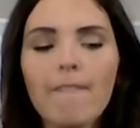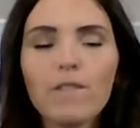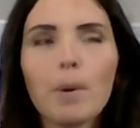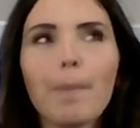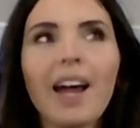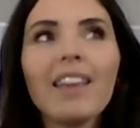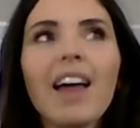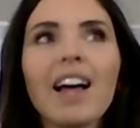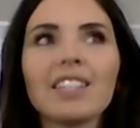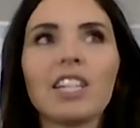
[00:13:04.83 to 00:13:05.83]
For my
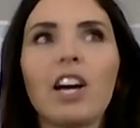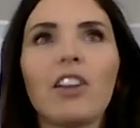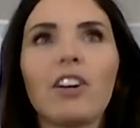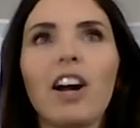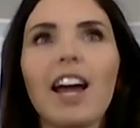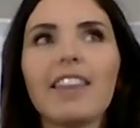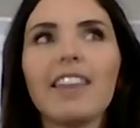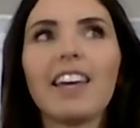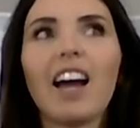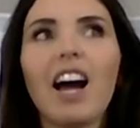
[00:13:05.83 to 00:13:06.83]
last color, I
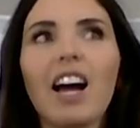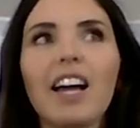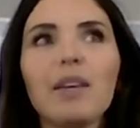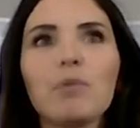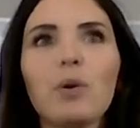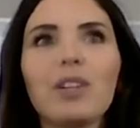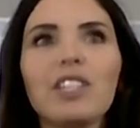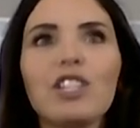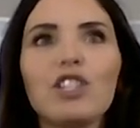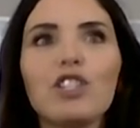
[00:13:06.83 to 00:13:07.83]
think I'm going
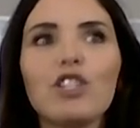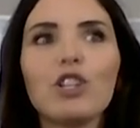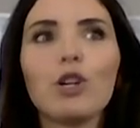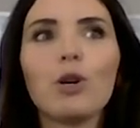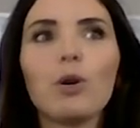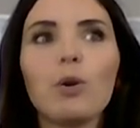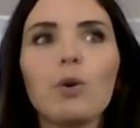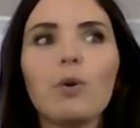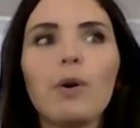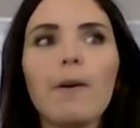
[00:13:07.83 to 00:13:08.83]
to
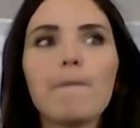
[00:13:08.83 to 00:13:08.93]
do,